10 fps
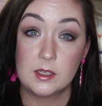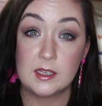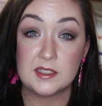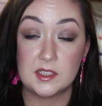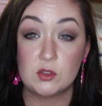
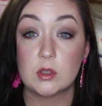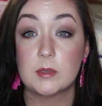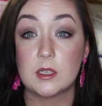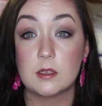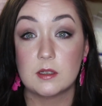lands in
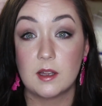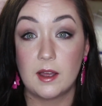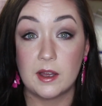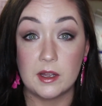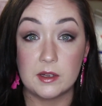Dublin
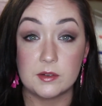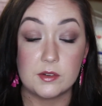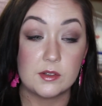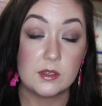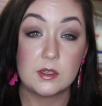
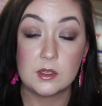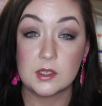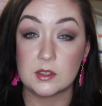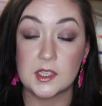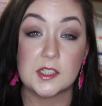and
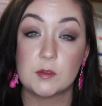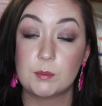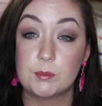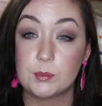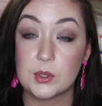lots of
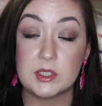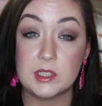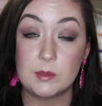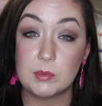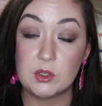
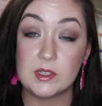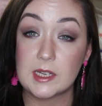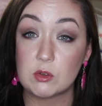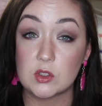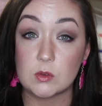pretty beauty
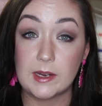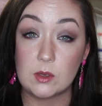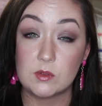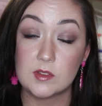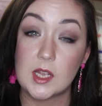counters
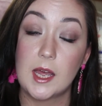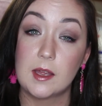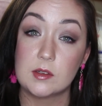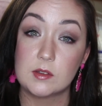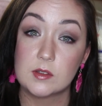around
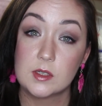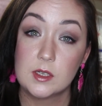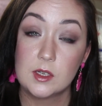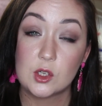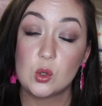and
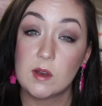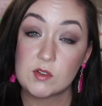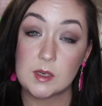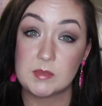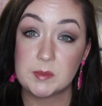you have
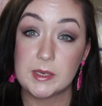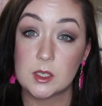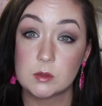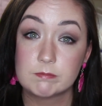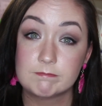time to
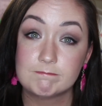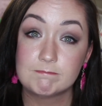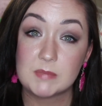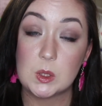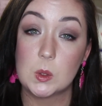spare.
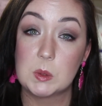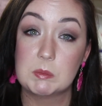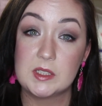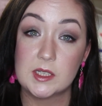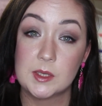So
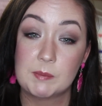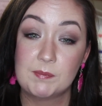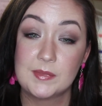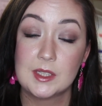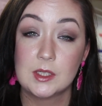yeah,
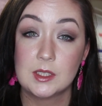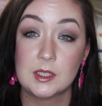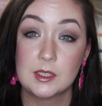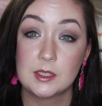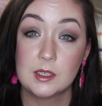
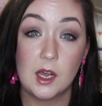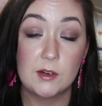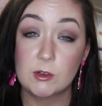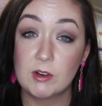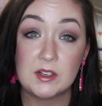I
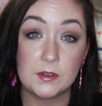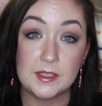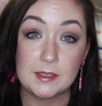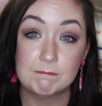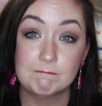regret nothing.